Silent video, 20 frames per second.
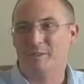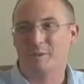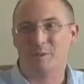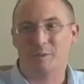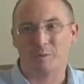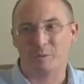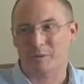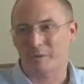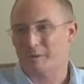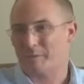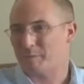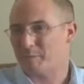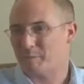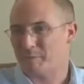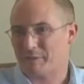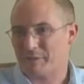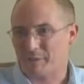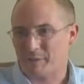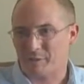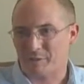You want them to
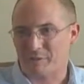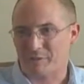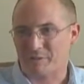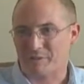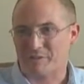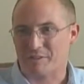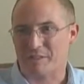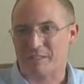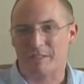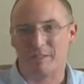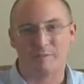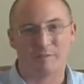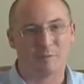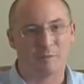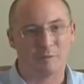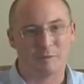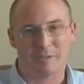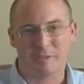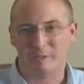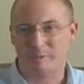be healthy and safe.
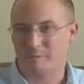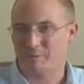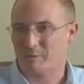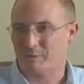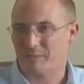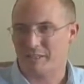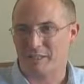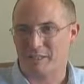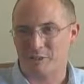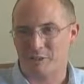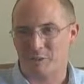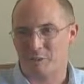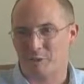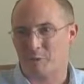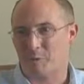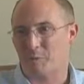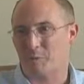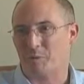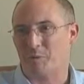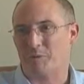You want them to engage in the
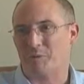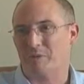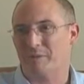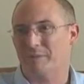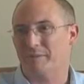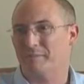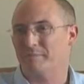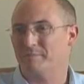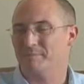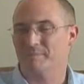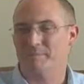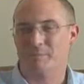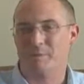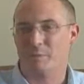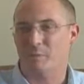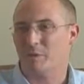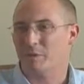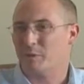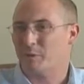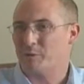community.
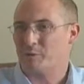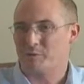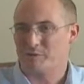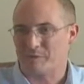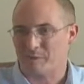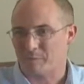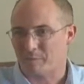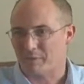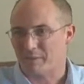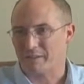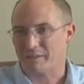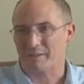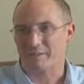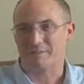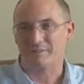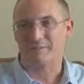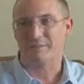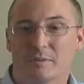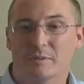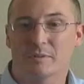You want all those same
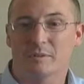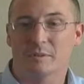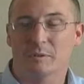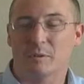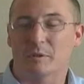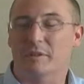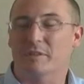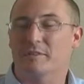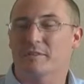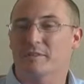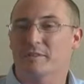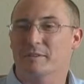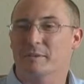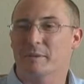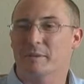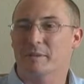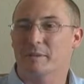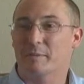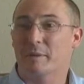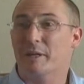things. So the,
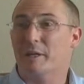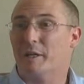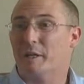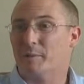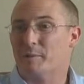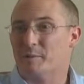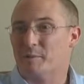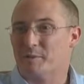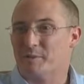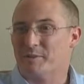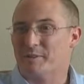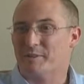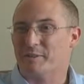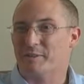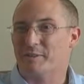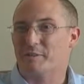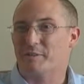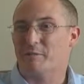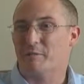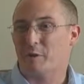main options,
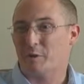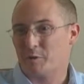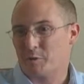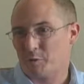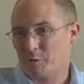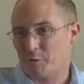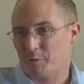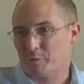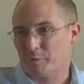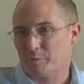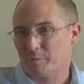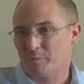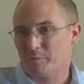the foster home